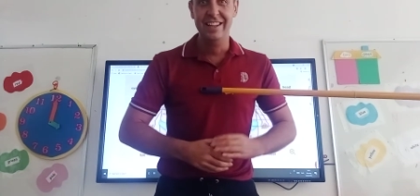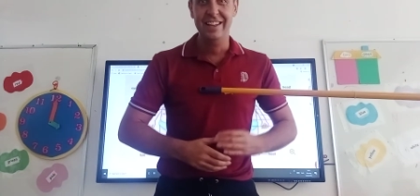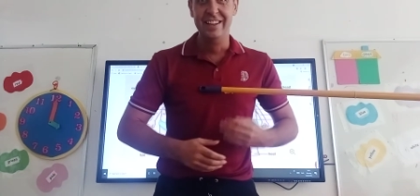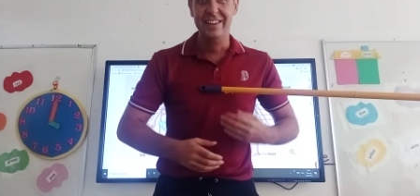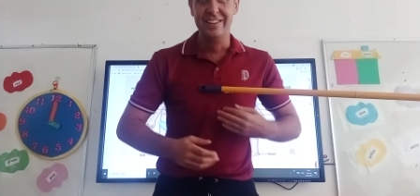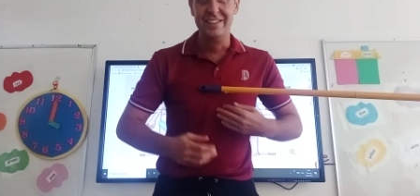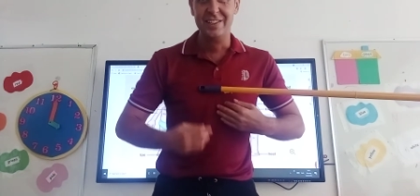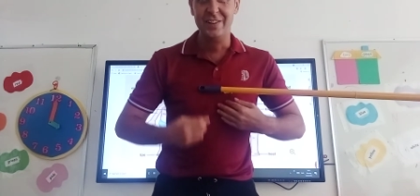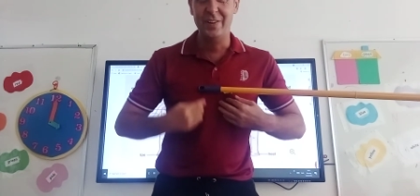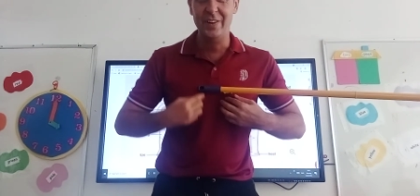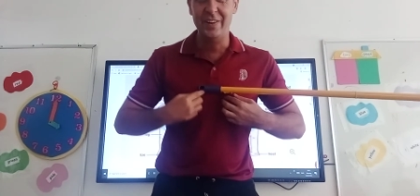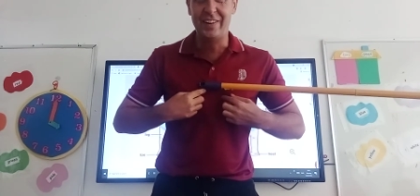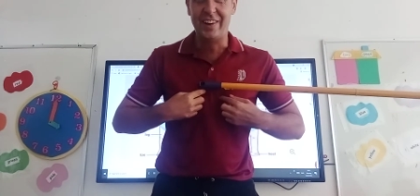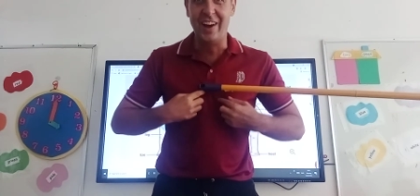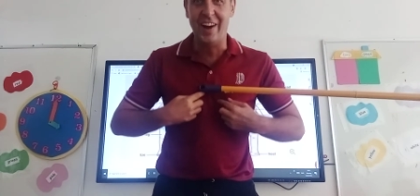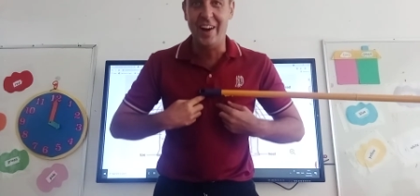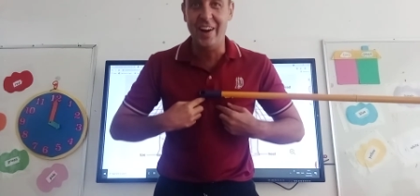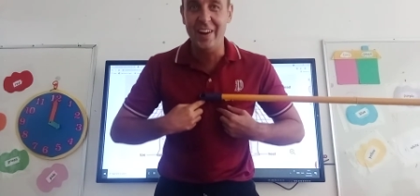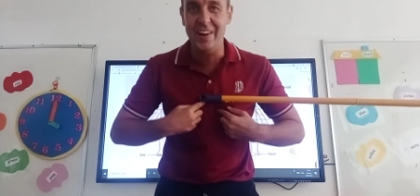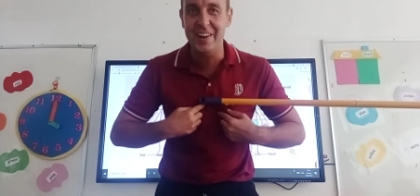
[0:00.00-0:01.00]
So we've
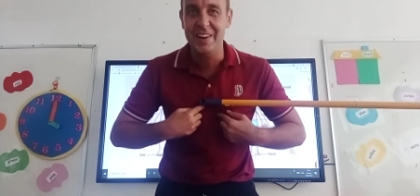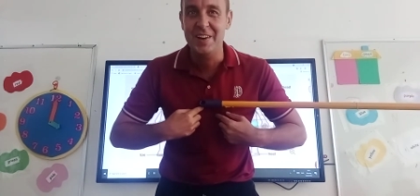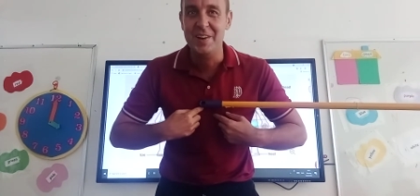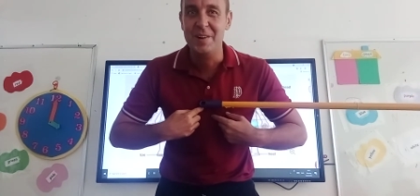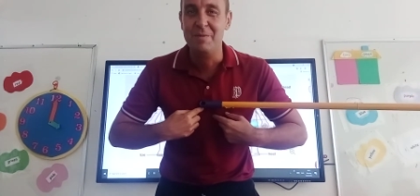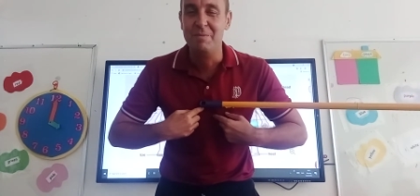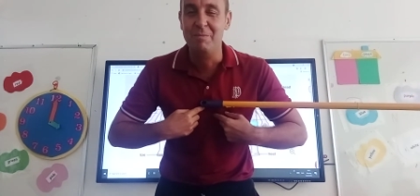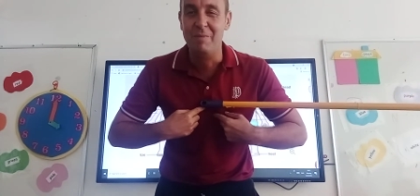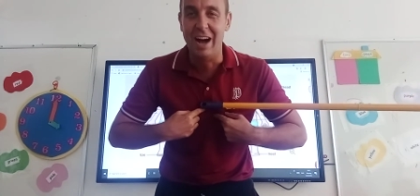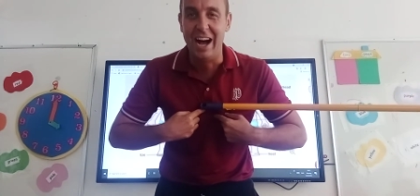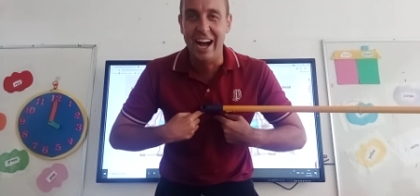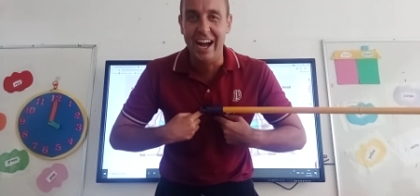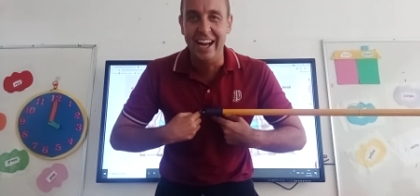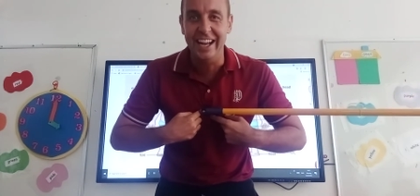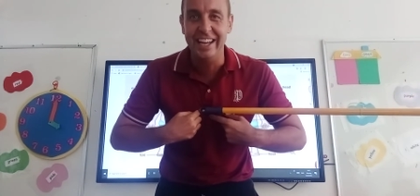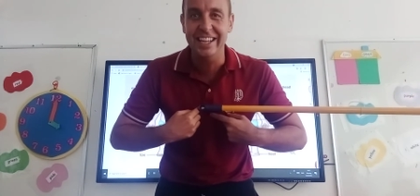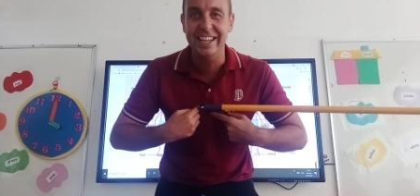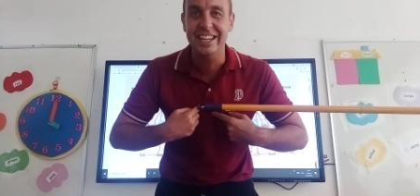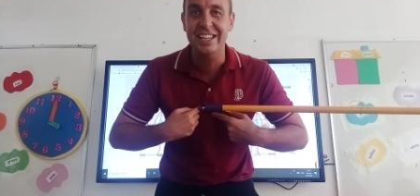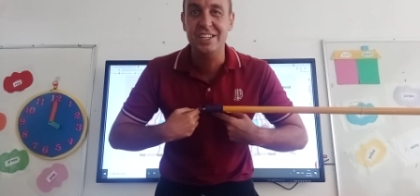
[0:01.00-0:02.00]
got
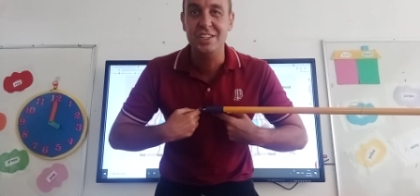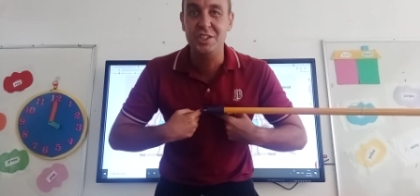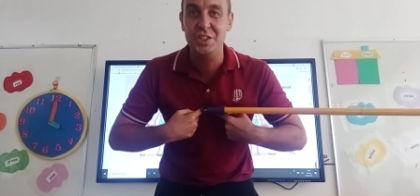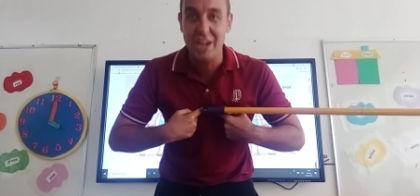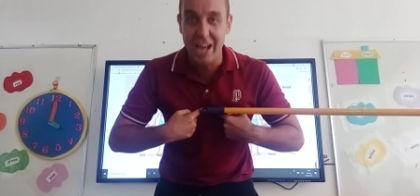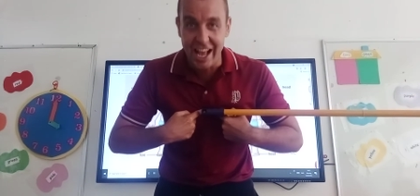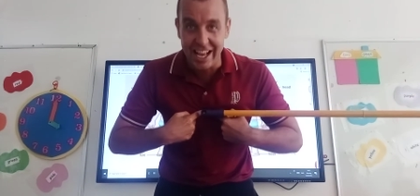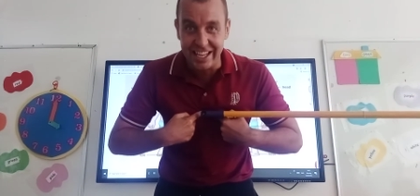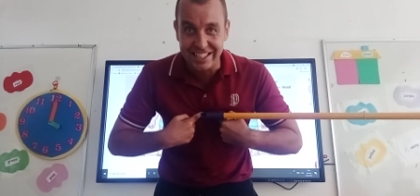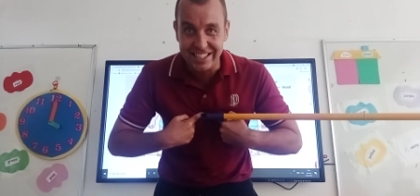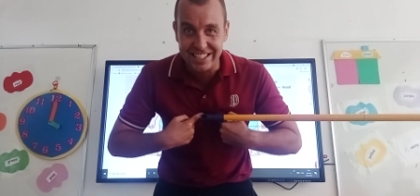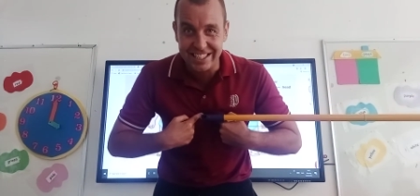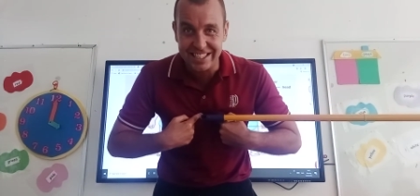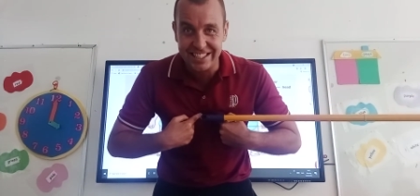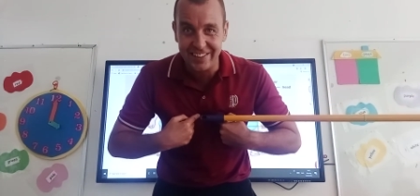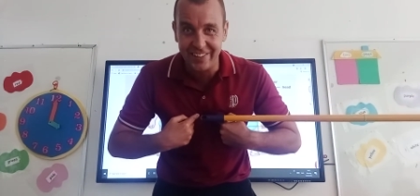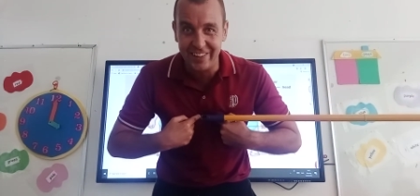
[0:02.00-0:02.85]
my chest.